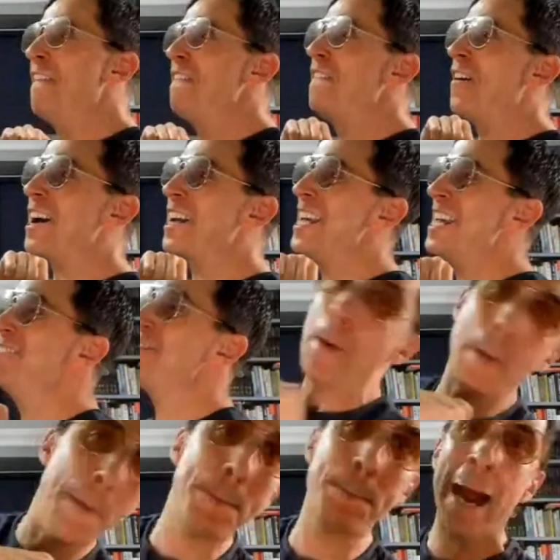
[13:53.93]
Fucking
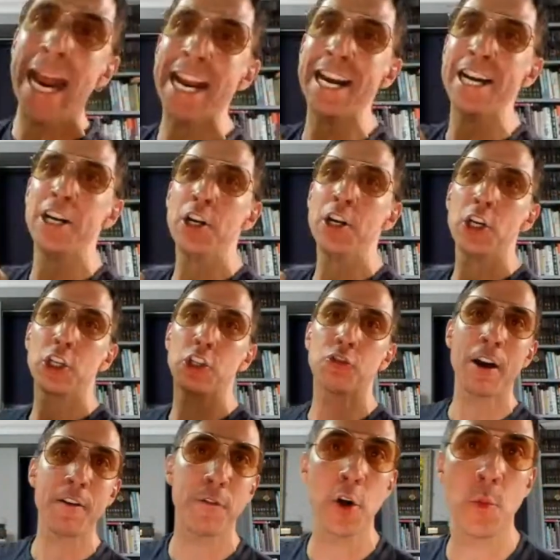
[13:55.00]
bang,
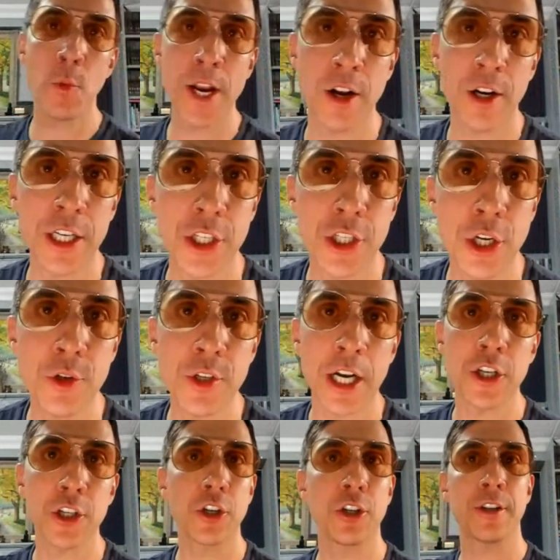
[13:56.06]
straight through the window of this news
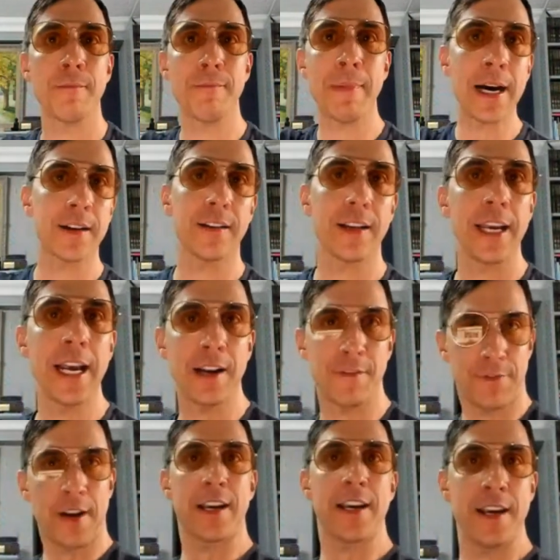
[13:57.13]
agent, because the mug, he had
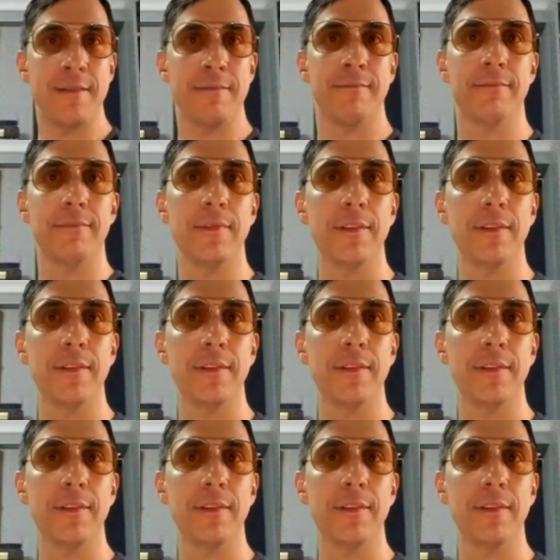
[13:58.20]
fucking